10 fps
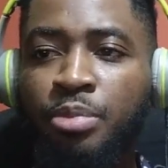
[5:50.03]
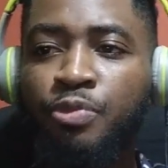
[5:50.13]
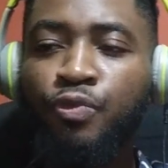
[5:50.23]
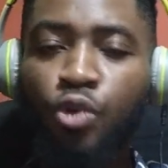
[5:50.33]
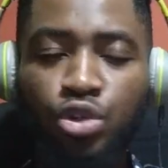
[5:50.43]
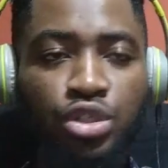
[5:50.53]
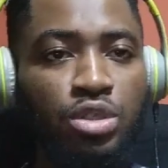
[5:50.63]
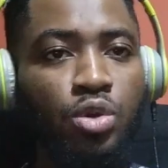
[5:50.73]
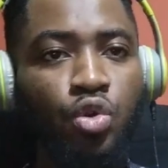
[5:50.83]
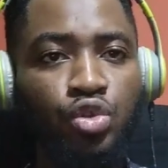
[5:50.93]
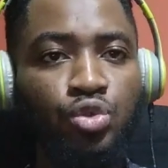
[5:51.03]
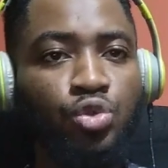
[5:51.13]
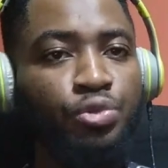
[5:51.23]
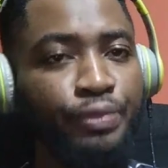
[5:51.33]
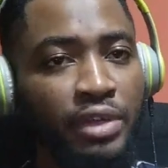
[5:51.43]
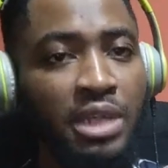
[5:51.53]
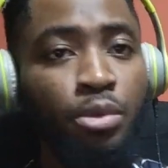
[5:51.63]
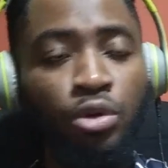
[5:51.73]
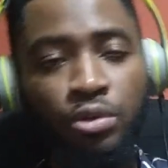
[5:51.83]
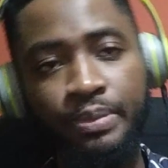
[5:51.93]
forced us to do free
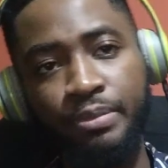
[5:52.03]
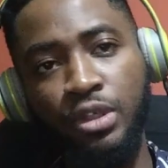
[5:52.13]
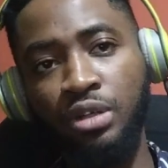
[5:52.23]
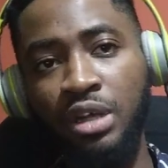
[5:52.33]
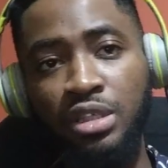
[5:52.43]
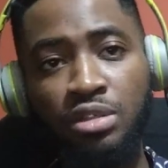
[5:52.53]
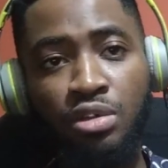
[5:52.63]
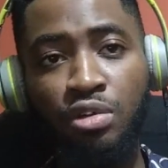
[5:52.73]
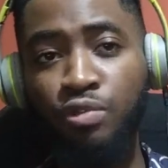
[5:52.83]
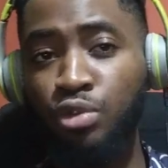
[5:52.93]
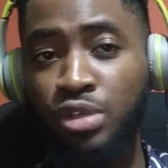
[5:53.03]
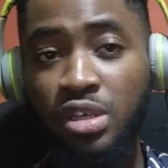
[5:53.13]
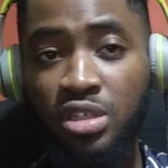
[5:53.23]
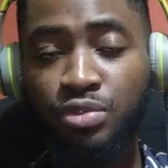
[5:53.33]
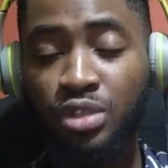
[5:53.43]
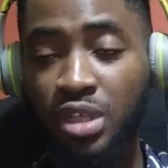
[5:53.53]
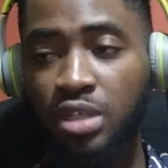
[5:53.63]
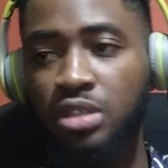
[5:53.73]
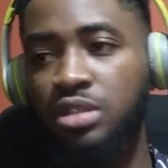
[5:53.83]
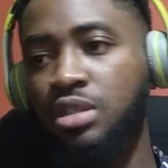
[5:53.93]
labor, right, for years, for
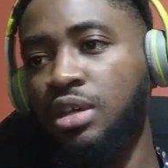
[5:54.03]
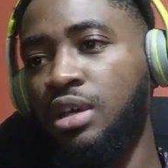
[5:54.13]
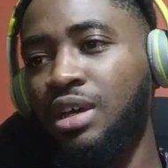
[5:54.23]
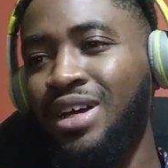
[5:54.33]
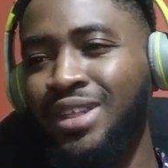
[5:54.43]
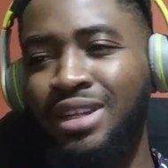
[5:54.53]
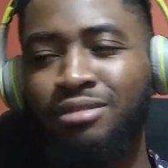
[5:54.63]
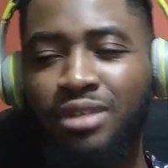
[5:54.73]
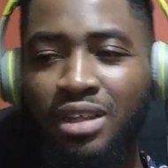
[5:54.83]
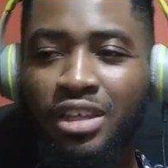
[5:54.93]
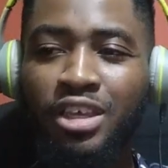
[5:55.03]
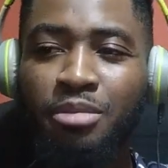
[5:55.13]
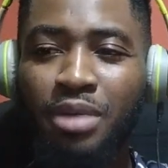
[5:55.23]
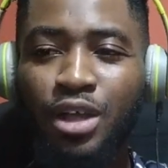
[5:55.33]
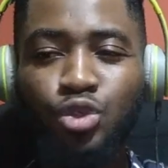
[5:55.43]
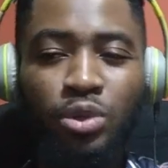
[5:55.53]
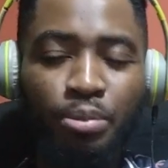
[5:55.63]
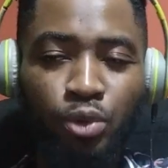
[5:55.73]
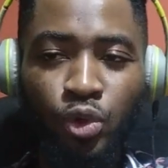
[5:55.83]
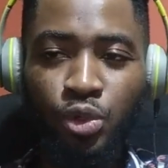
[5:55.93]
decades, and then after that they came back to
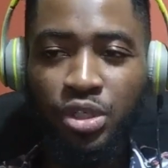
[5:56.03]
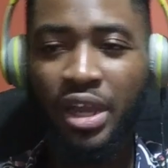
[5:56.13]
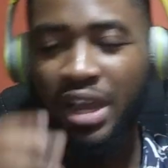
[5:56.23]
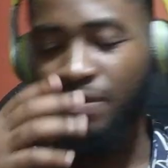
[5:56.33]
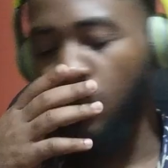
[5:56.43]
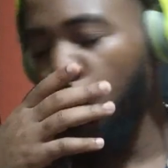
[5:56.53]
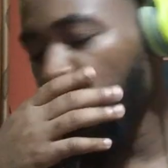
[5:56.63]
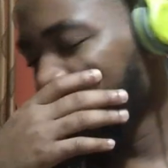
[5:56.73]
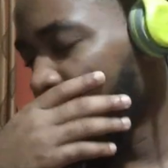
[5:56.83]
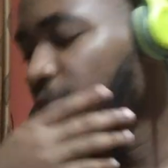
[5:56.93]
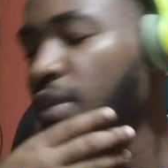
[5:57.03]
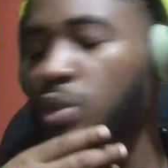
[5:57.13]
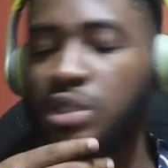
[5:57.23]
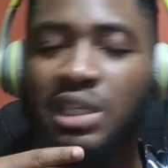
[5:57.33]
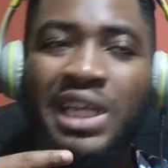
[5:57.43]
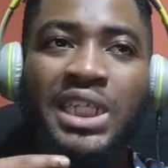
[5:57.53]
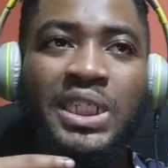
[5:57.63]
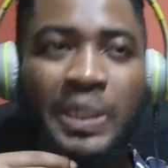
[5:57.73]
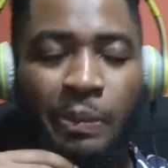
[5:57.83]
employers. I have always felt like